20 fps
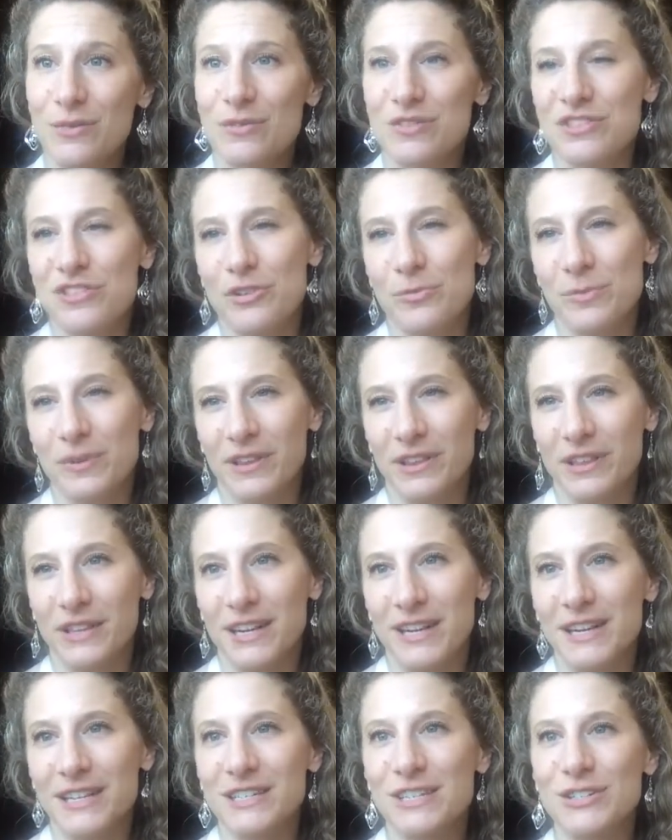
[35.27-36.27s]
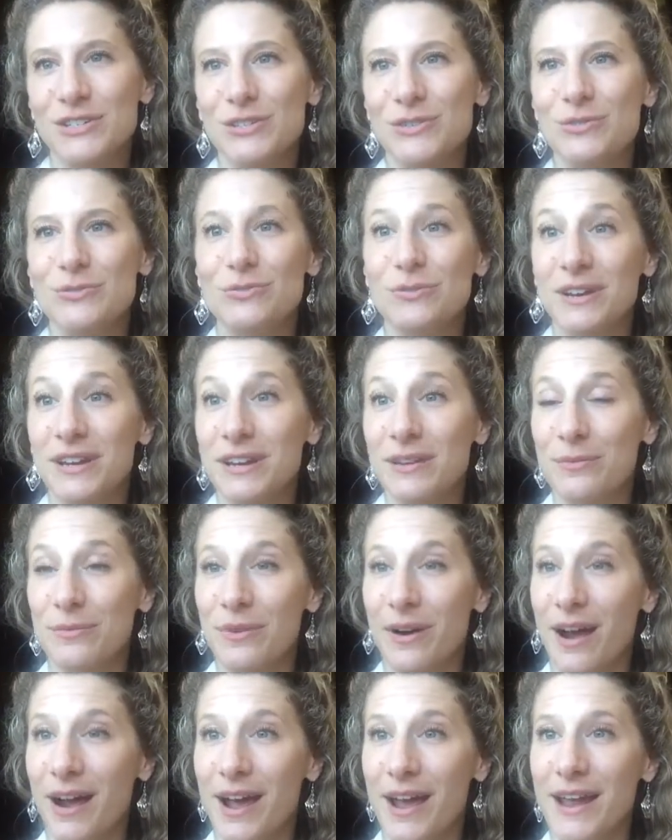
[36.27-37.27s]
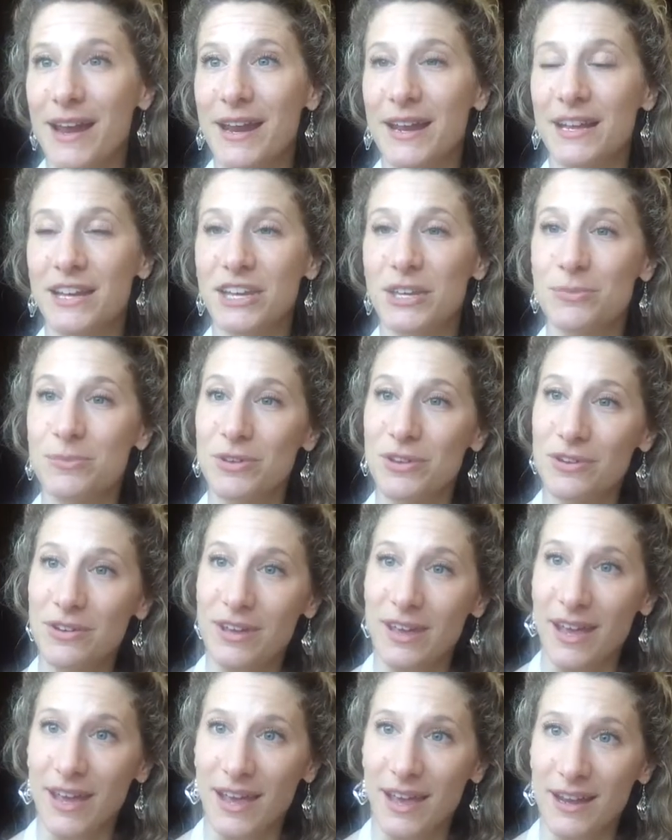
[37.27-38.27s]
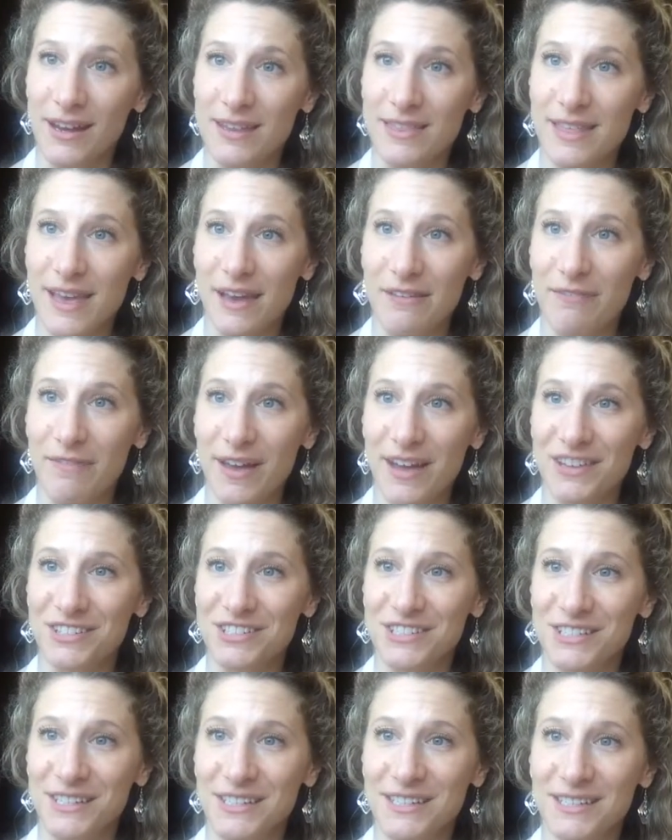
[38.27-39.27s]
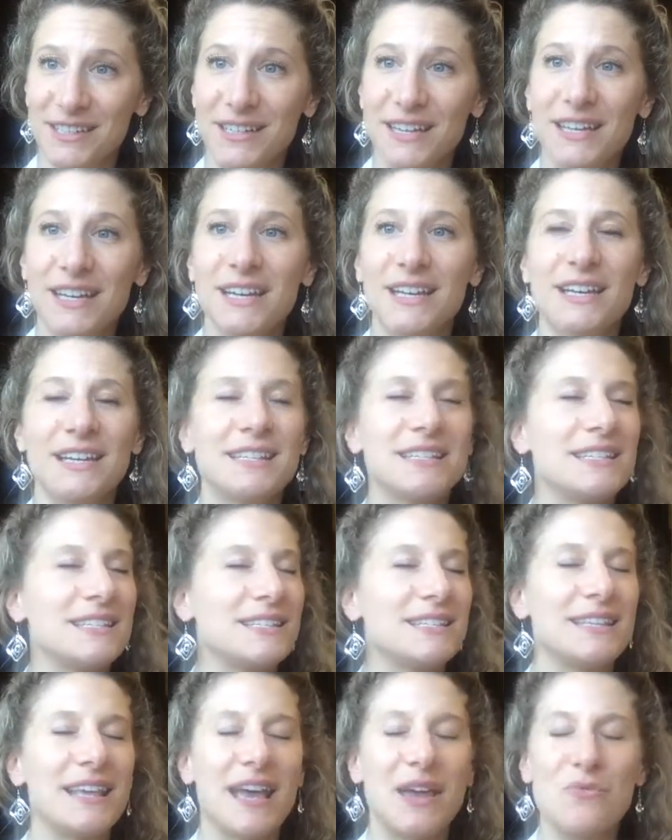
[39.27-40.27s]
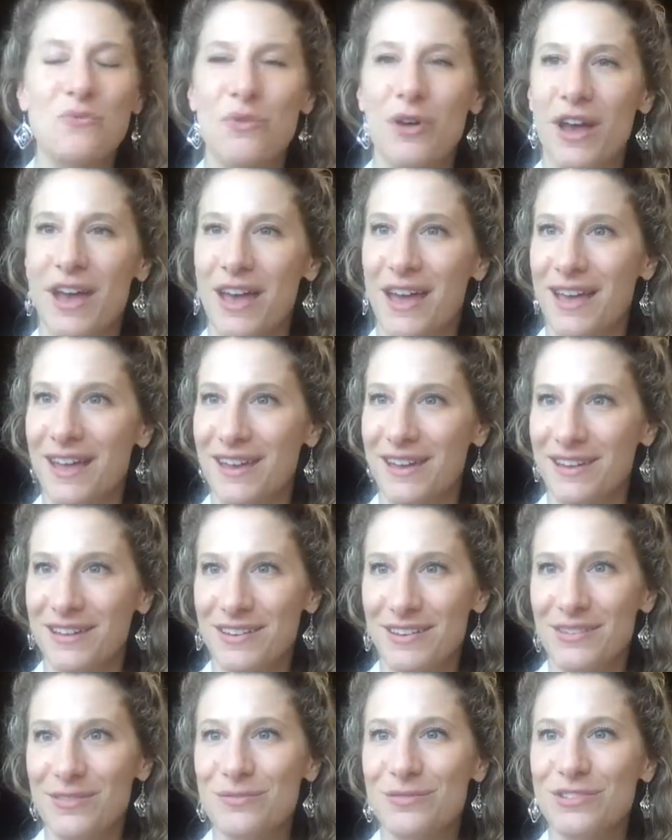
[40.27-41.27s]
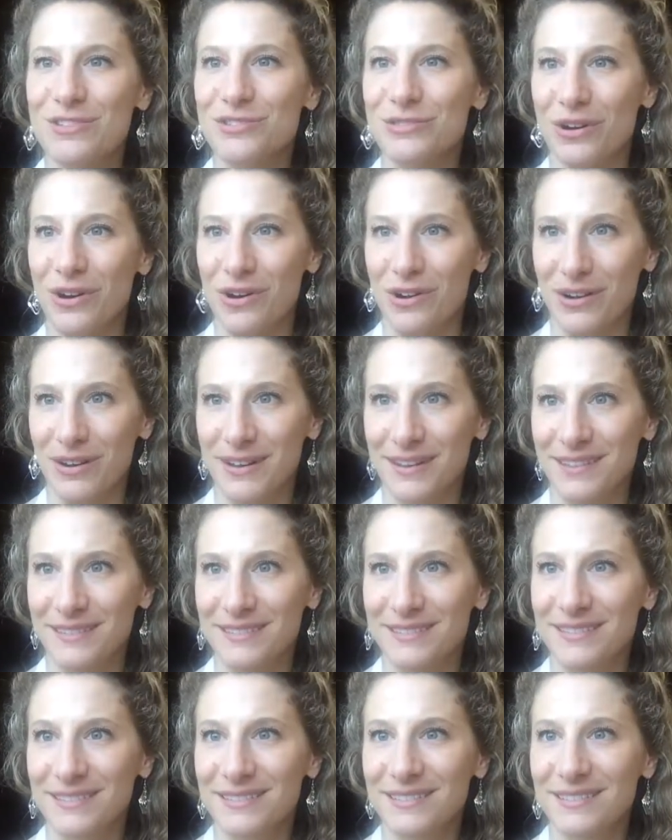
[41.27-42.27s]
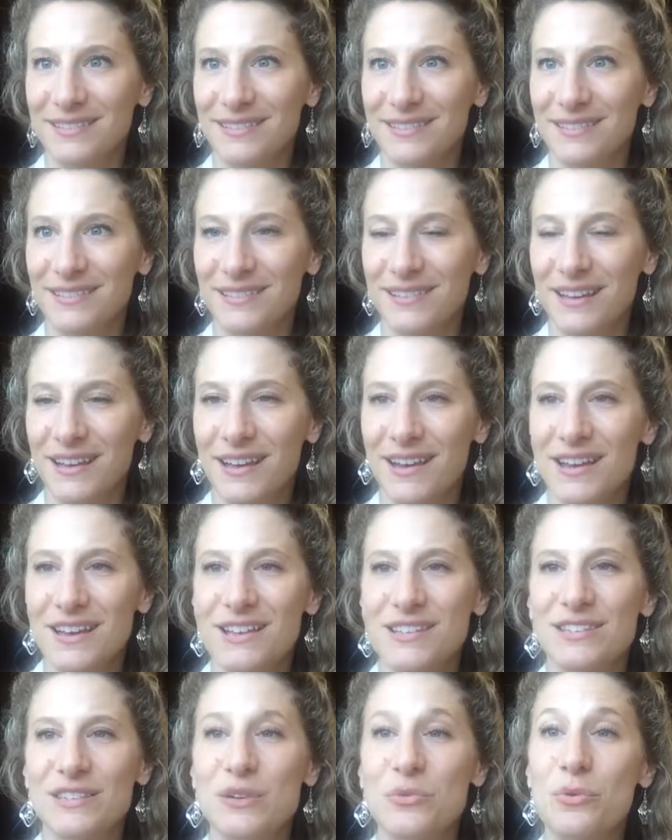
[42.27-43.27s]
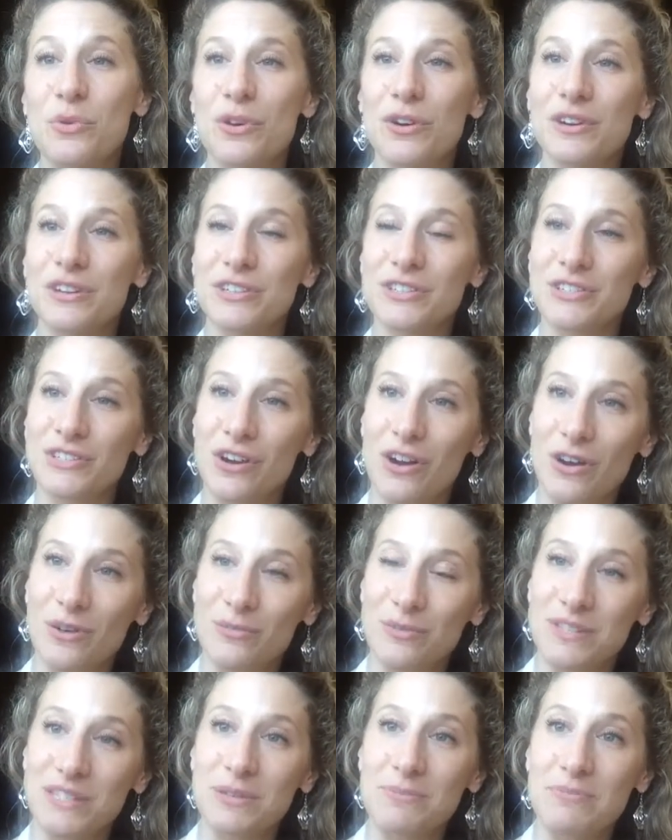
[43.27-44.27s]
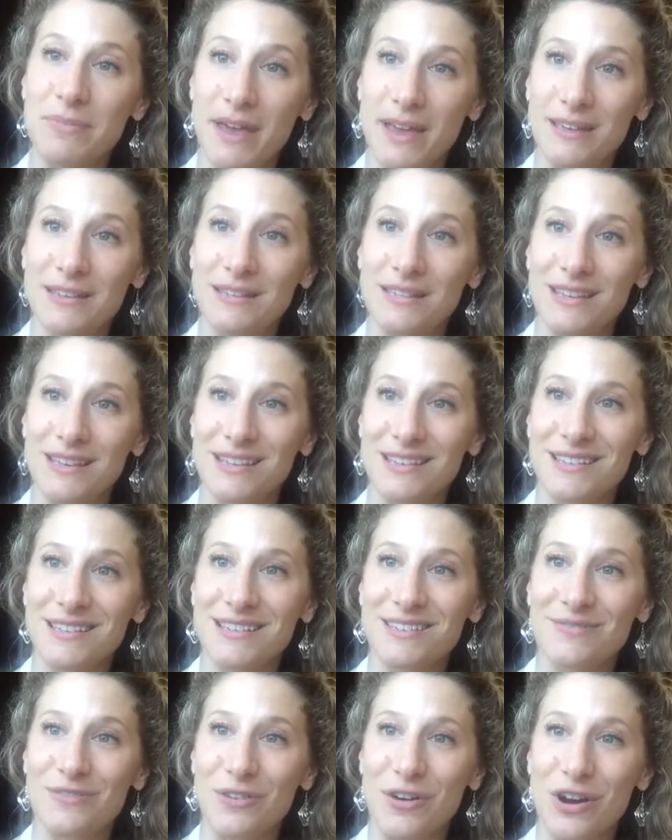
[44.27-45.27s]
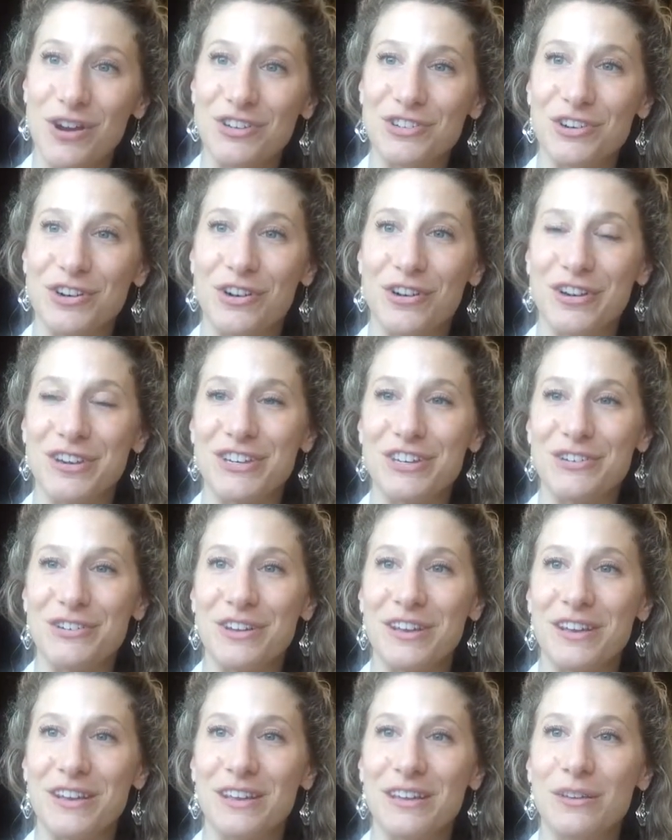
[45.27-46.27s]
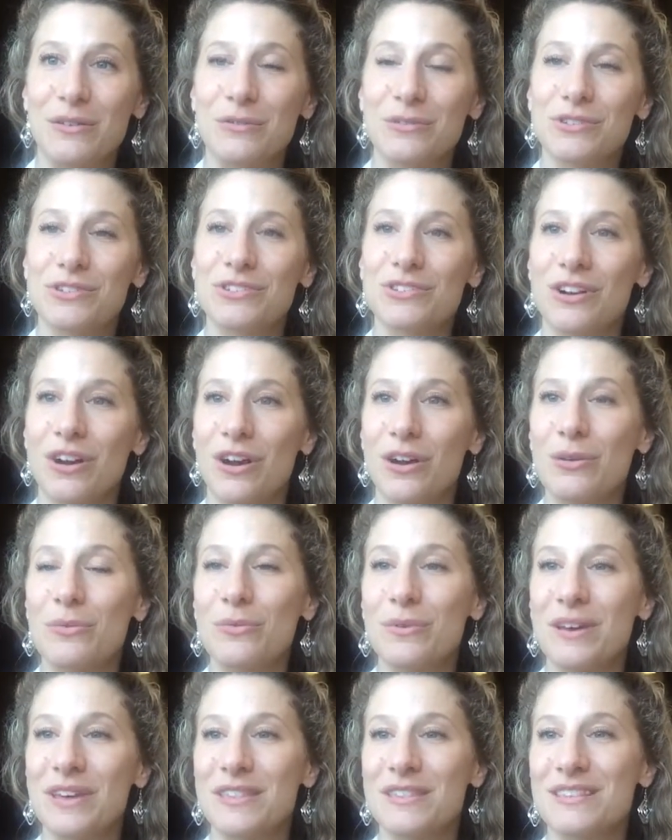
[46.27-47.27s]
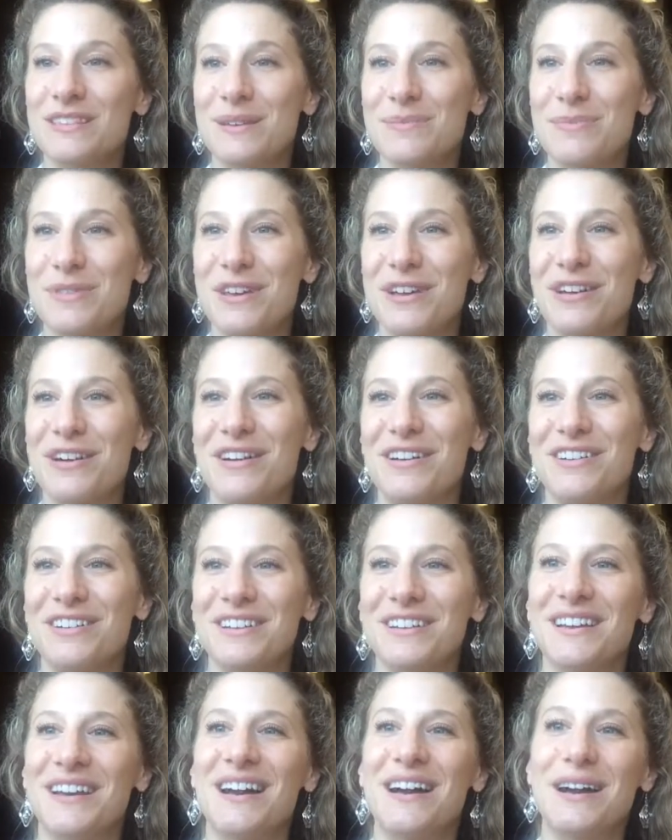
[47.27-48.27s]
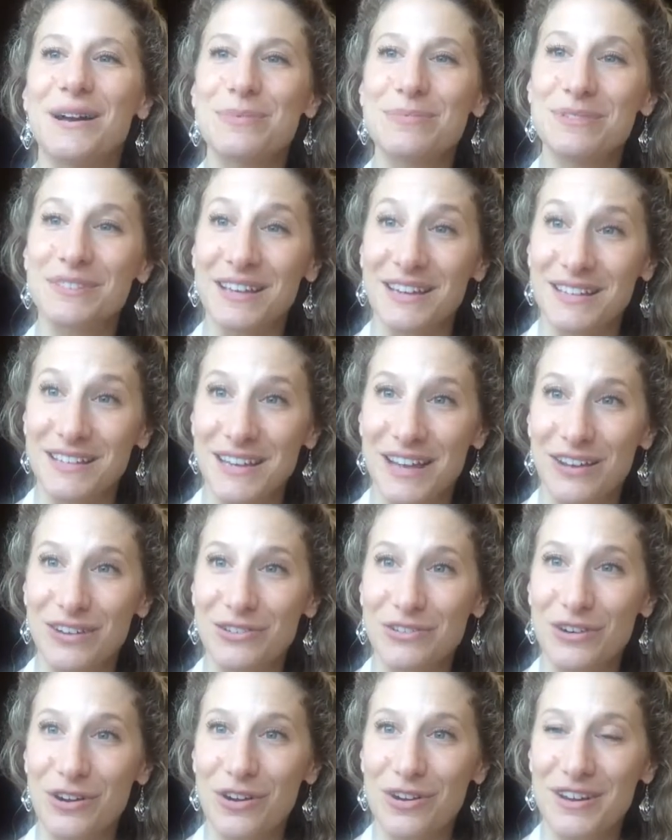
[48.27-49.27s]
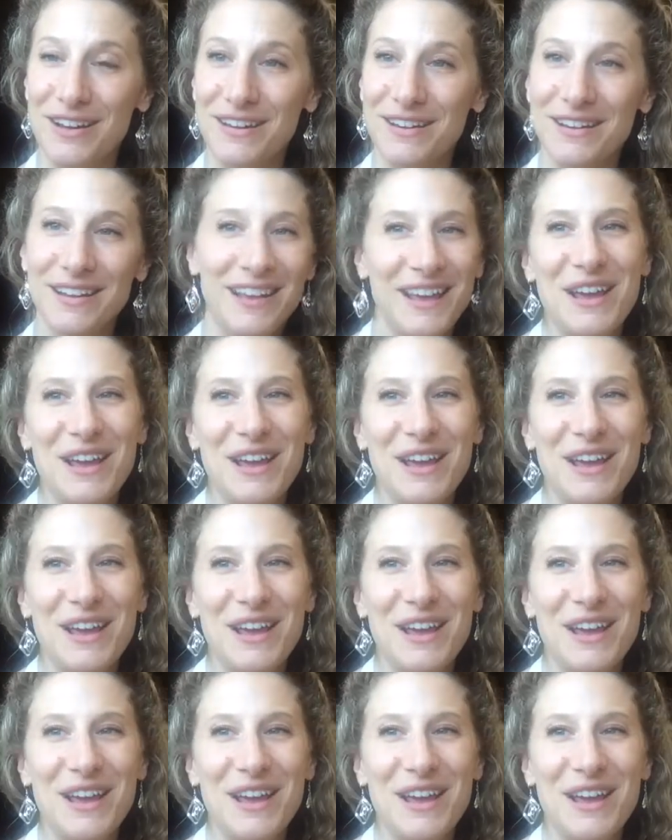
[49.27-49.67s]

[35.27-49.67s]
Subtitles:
with your ability to read and write and communicate in that fashion. It's the same way with drawing. So we're going to start with some basics for our drawing unit. We'll start with something called upside down drawing.